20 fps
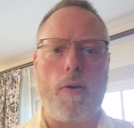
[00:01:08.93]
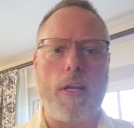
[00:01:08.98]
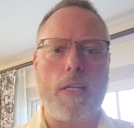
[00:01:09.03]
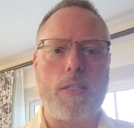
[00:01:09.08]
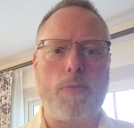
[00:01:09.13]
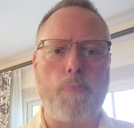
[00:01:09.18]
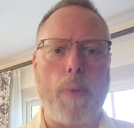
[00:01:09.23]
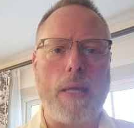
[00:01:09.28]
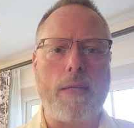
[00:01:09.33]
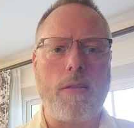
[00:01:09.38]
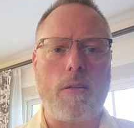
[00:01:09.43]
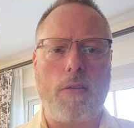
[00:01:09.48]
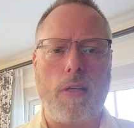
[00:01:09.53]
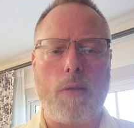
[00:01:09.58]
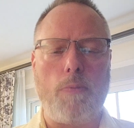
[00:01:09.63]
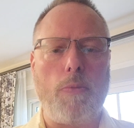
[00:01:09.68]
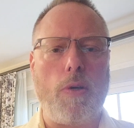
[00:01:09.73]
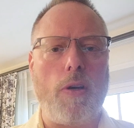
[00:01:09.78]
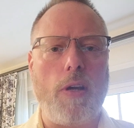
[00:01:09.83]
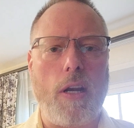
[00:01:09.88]
and it's basically
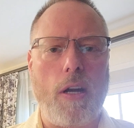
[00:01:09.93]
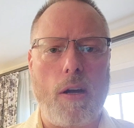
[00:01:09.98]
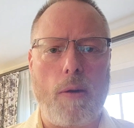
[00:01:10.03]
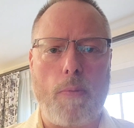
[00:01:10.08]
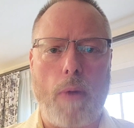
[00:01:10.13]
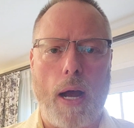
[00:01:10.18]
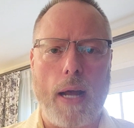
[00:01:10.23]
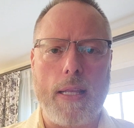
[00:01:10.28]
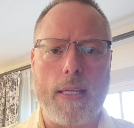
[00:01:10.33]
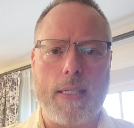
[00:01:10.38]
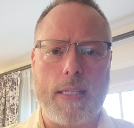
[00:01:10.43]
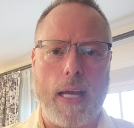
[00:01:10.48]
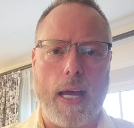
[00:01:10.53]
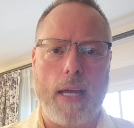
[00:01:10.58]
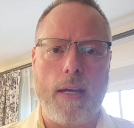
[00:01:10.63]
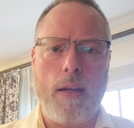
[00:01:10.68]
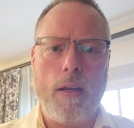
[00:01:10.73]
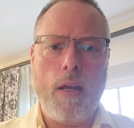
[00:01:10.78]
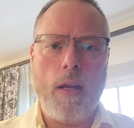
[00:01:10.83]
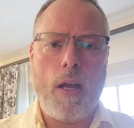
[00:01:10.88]
the millionaire
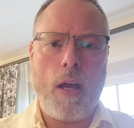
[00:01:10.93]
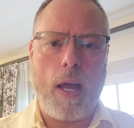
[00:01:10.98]
mindset